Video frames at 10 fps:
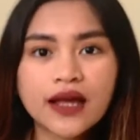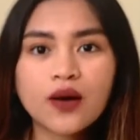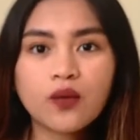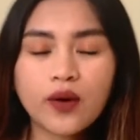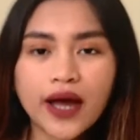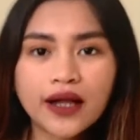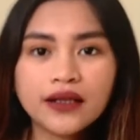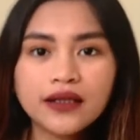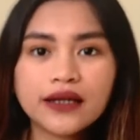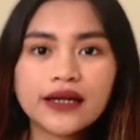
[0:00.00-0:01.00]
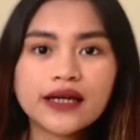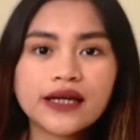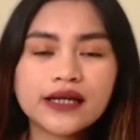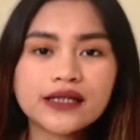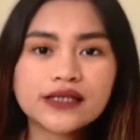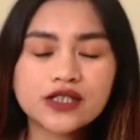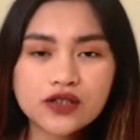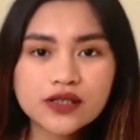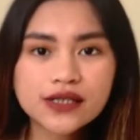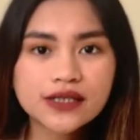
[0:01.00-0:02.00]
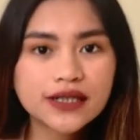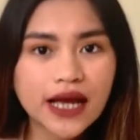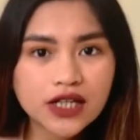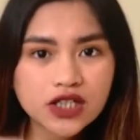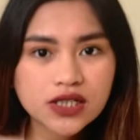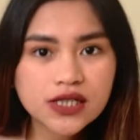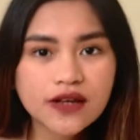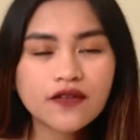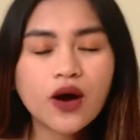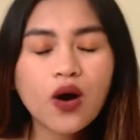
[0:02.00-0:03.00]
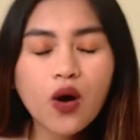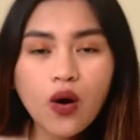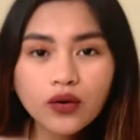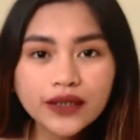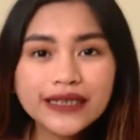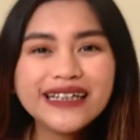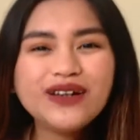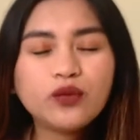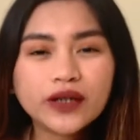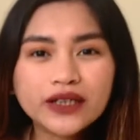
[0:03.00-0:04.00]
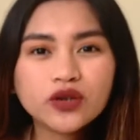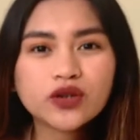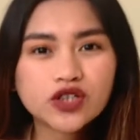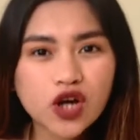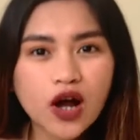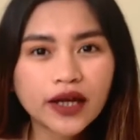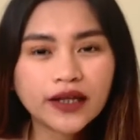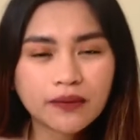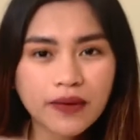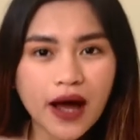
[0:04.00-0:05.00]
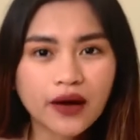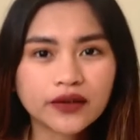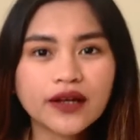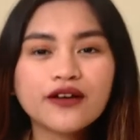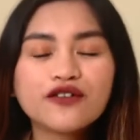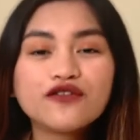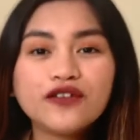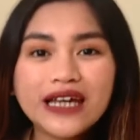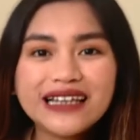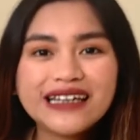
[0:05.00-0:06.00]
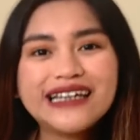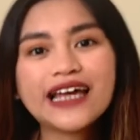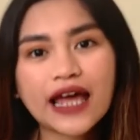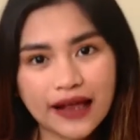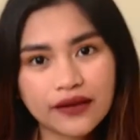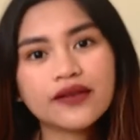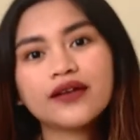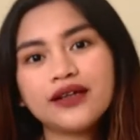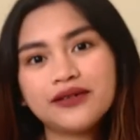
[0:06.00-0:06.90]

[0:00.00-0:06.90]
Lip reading: Well is used as an adjective only when you're talking about feeling healthy.